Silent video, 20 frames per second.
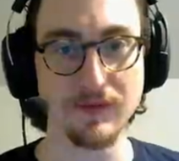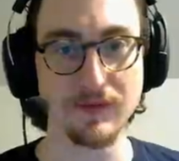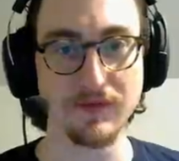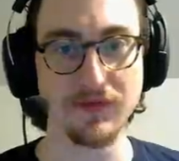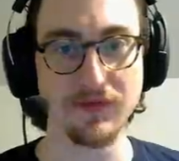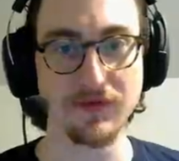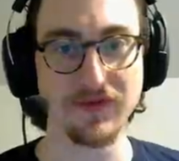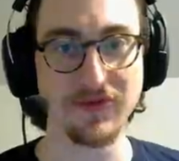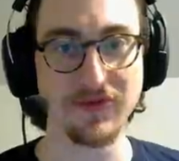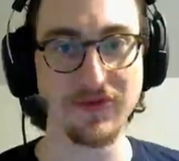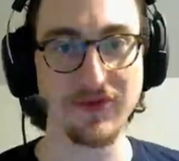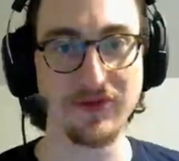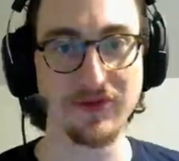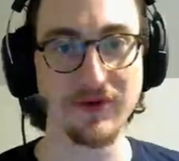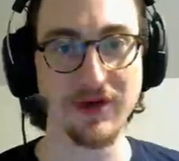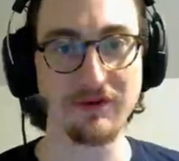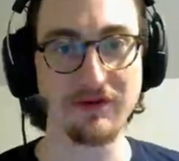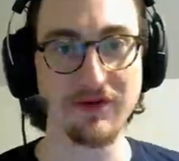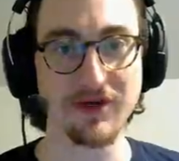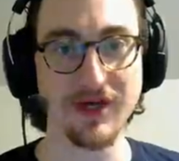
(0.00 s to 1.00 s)
So it seems like we're
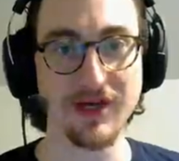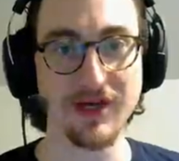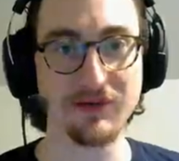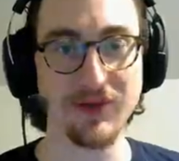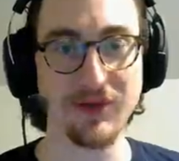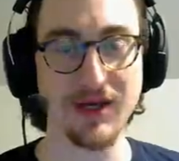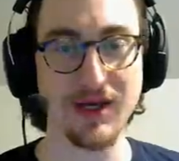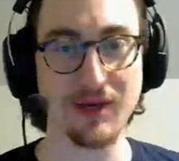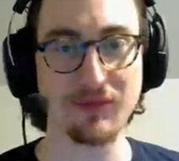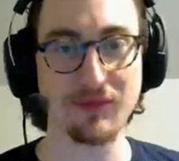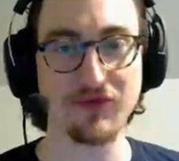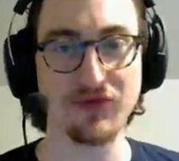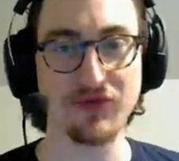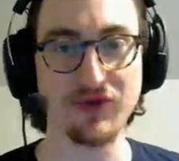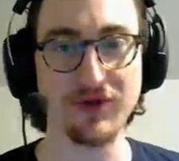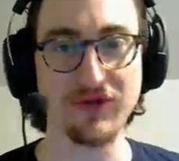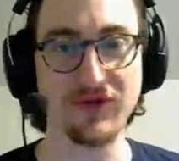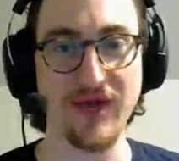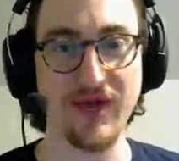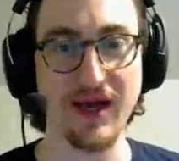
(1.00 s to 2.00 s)
not really getting many
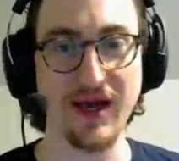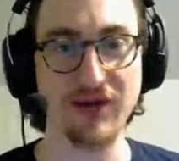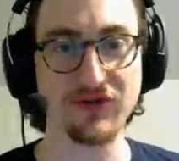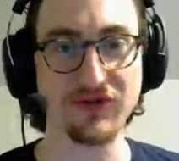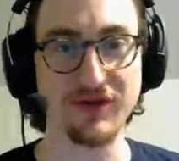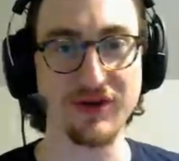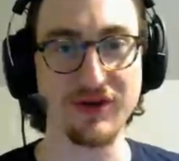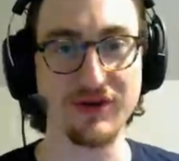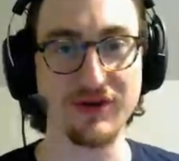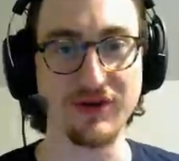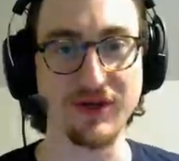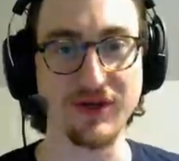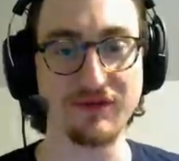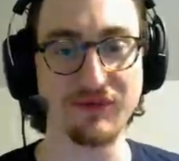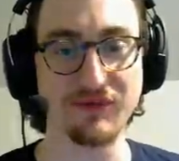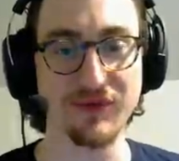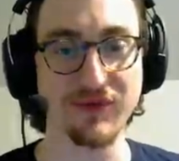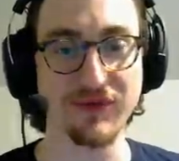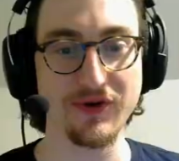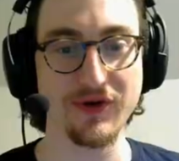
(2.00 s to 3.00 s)
opportunities to actually cleave
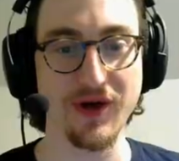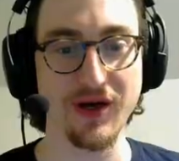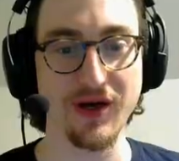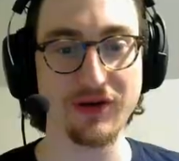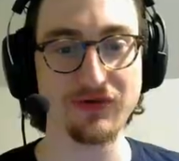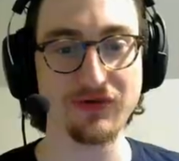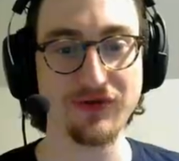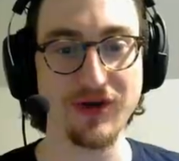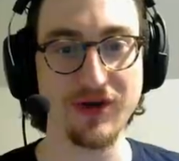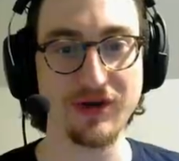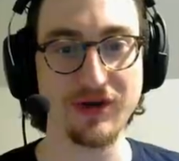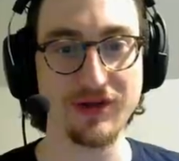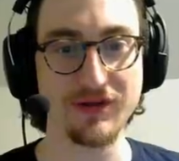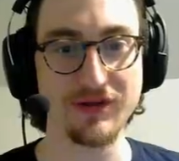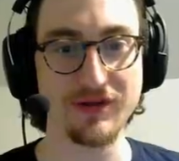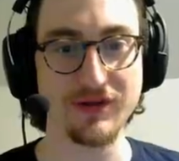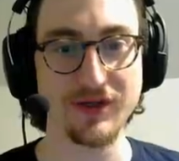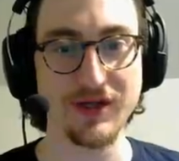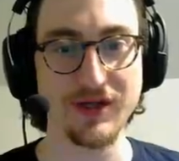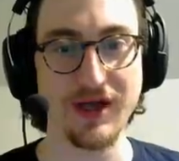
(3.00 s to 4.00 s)
with Necrotic Strike.
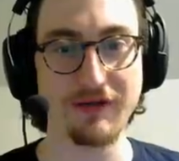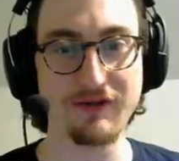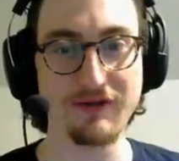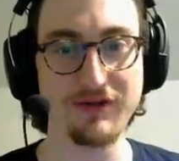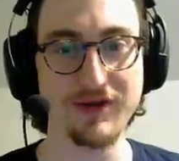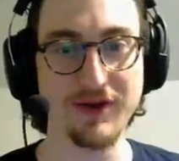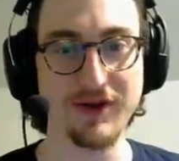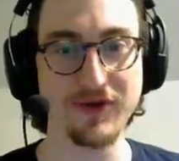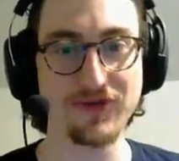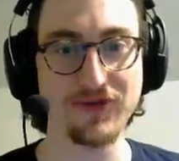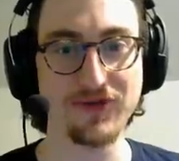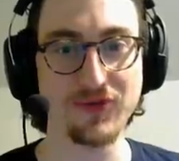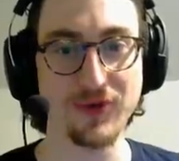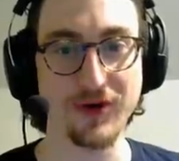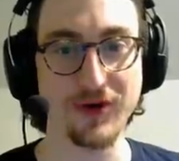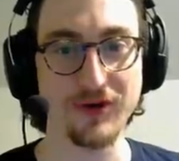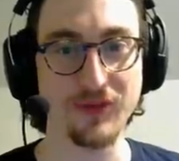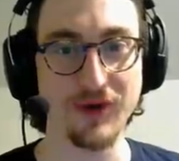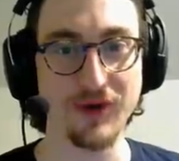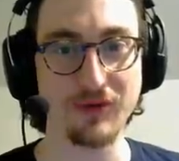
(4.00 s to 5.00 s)
Everything else is
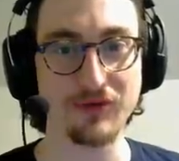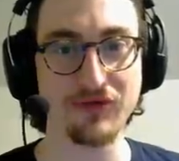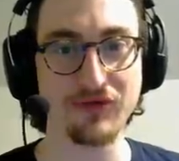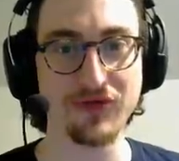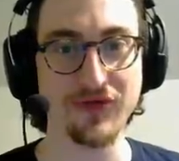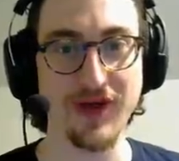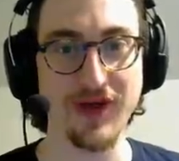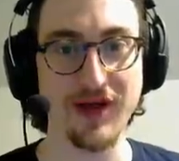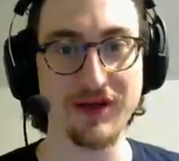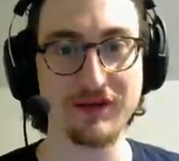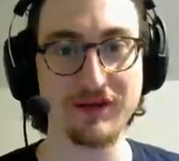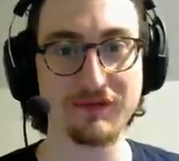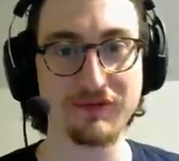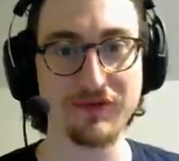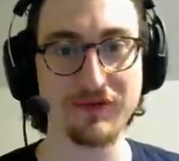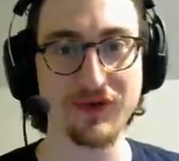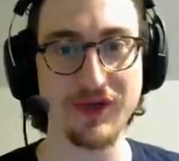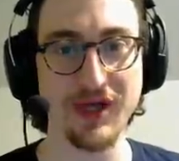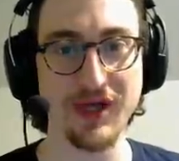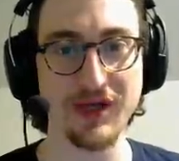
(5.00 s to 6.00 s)
working well. We're just not
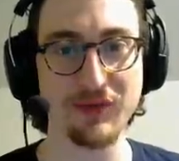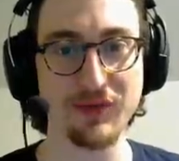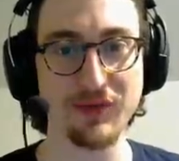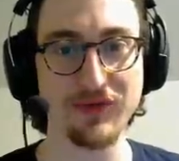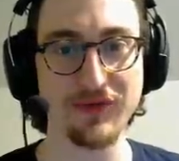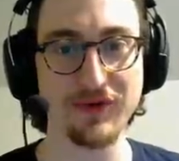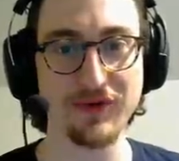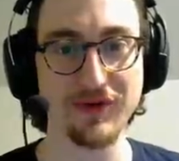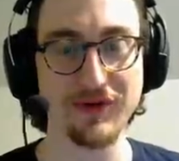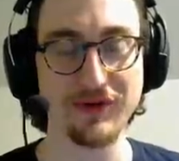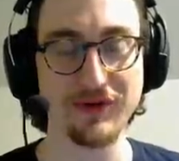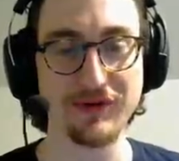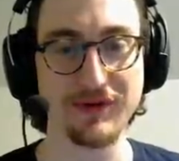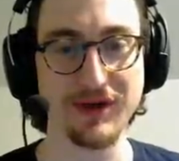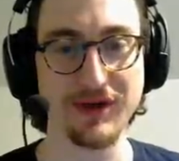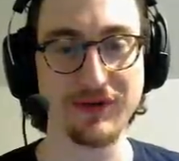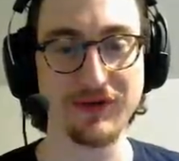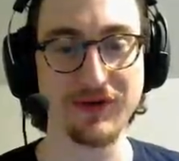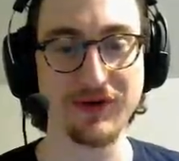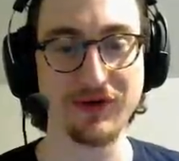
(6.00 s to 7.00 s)
really able to
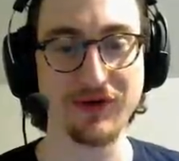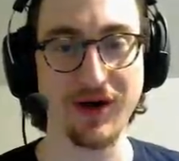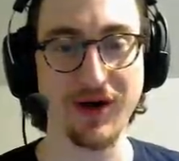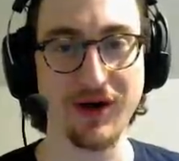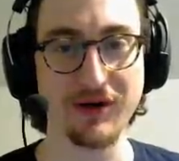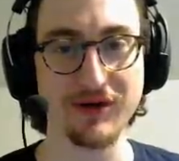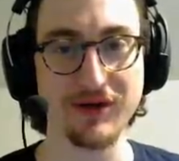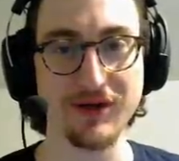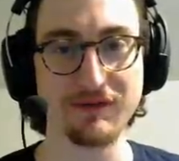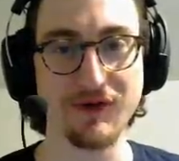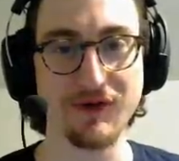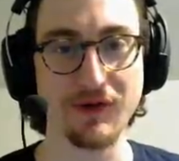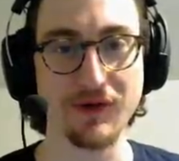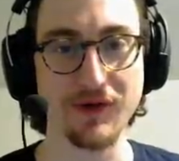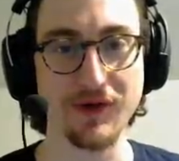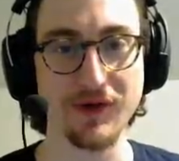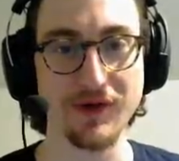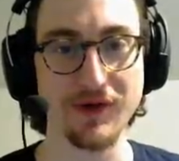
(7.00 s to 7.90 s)
get the Necrotic Cleave going.